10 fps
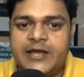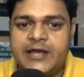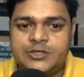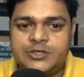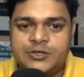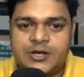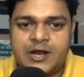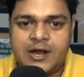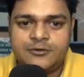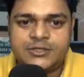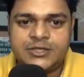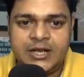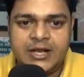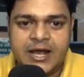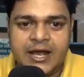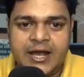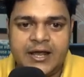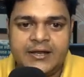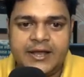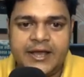azure cloud shell
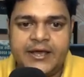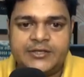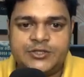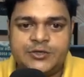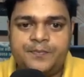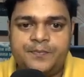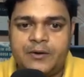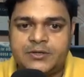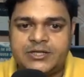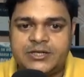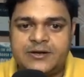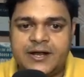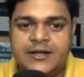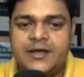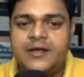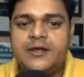and azure cell right